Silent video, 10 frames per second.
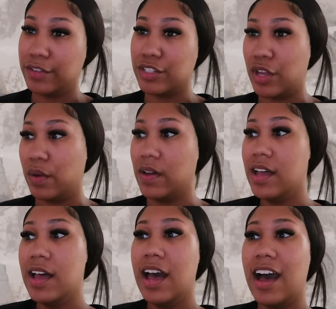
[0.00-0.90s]
So
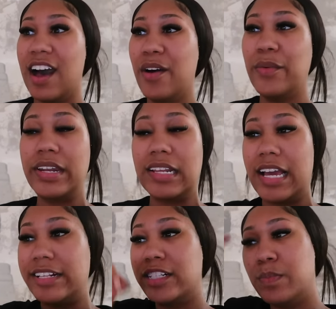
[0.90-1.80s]
I don't want to
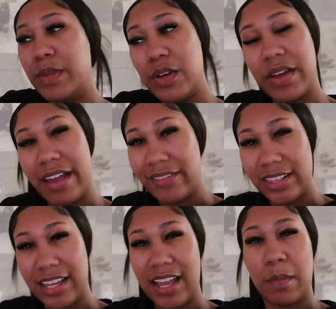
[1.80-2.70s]
like spill
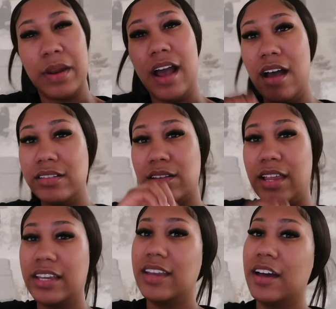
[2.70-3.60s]
everything, but I also
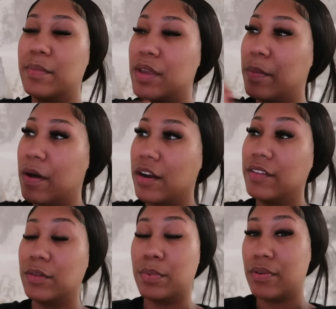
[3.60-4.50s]
like y'all to be a part
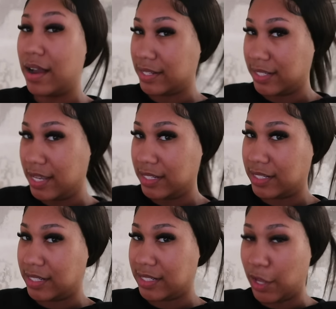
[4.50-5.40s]
of the process.
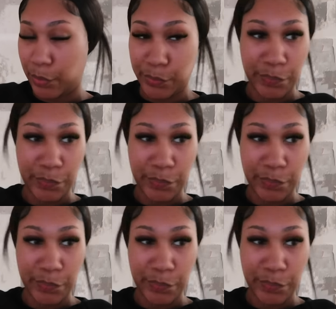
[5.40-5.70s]
So